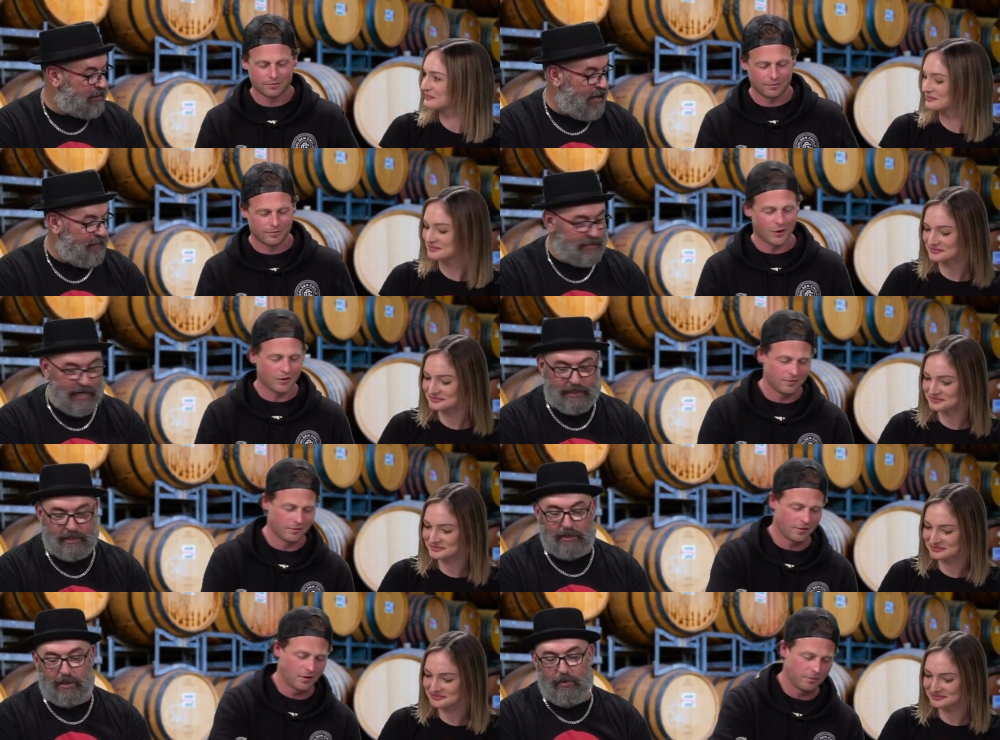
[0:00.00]
Speaker 1: you have a
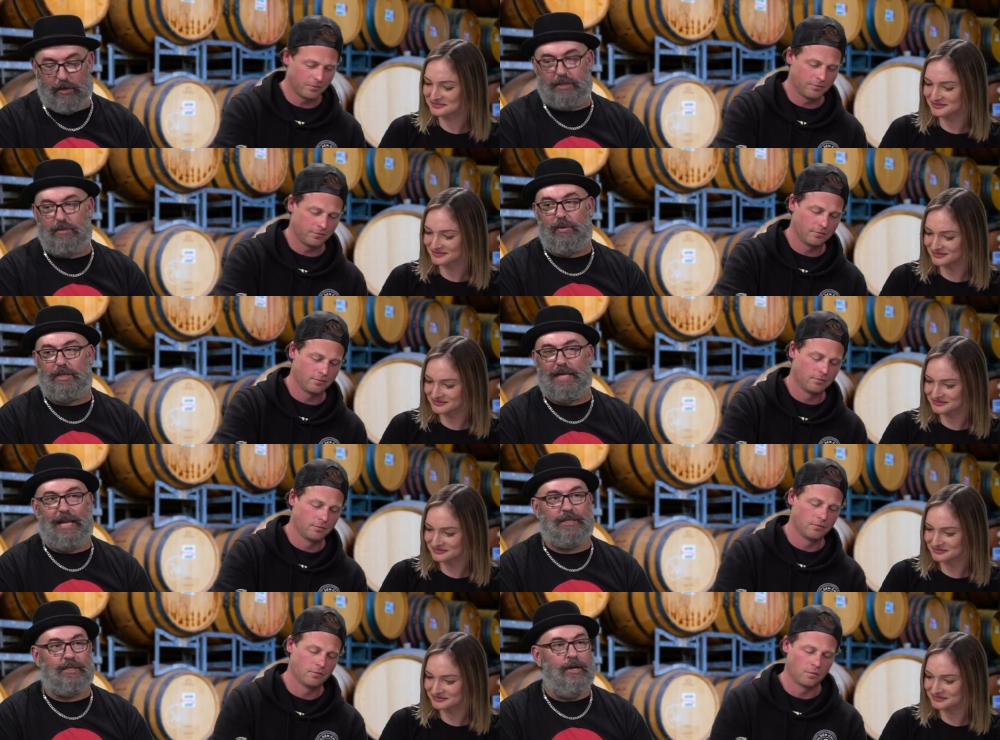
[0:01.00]
taste and you want to tell
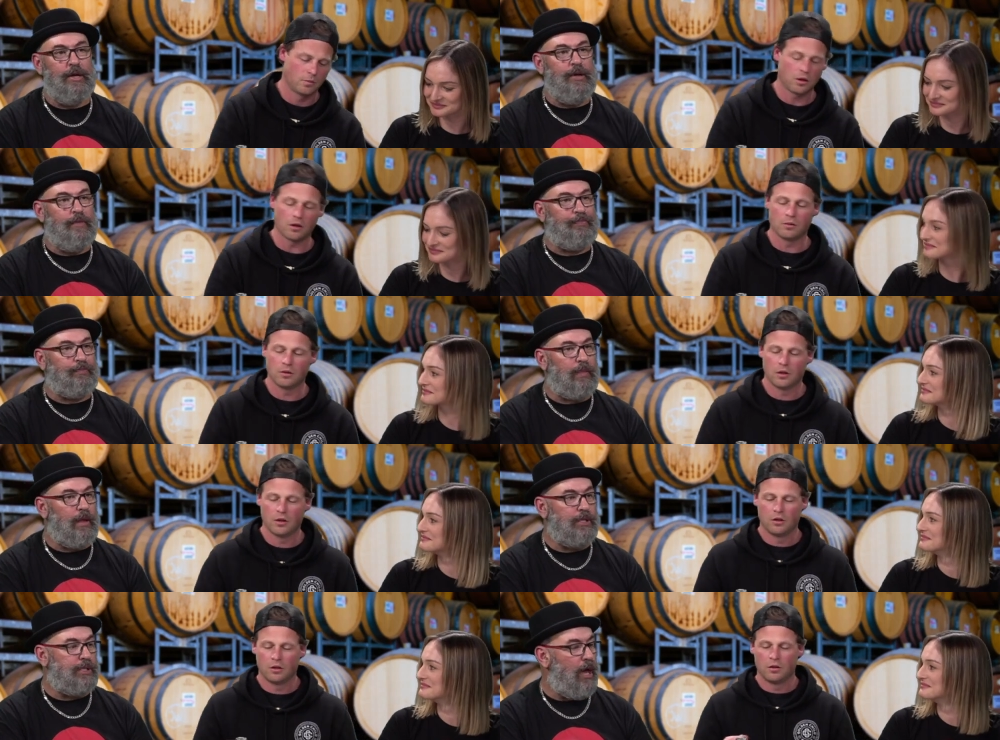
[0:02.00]
us. Okay.
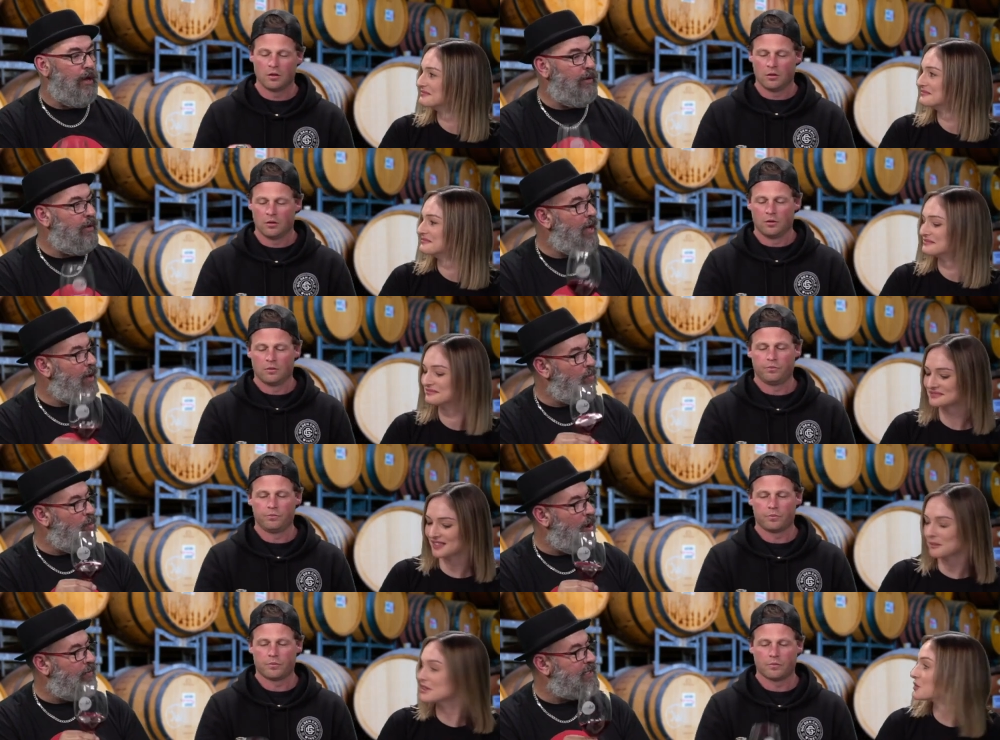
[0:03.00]
So
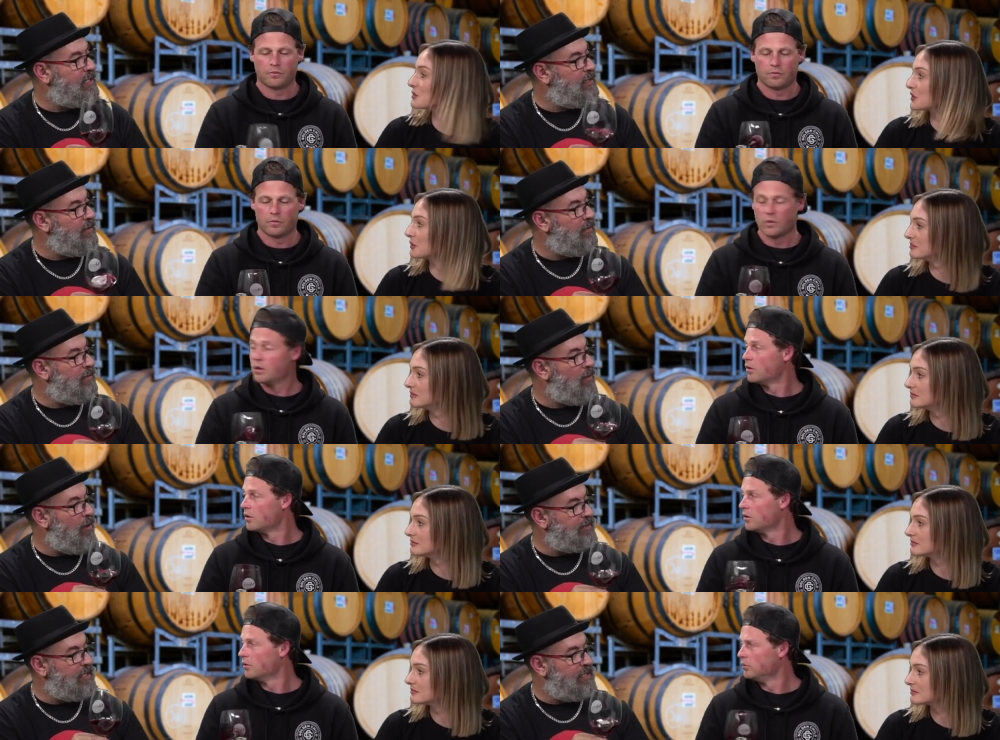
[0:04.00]
what was
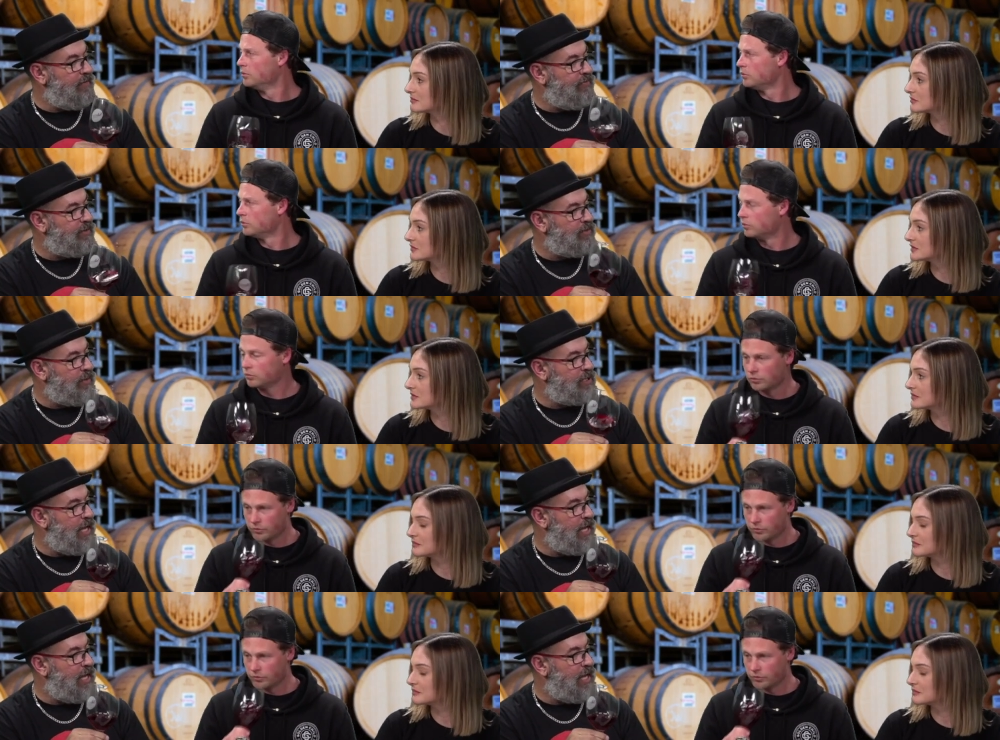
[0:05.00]
the difference once you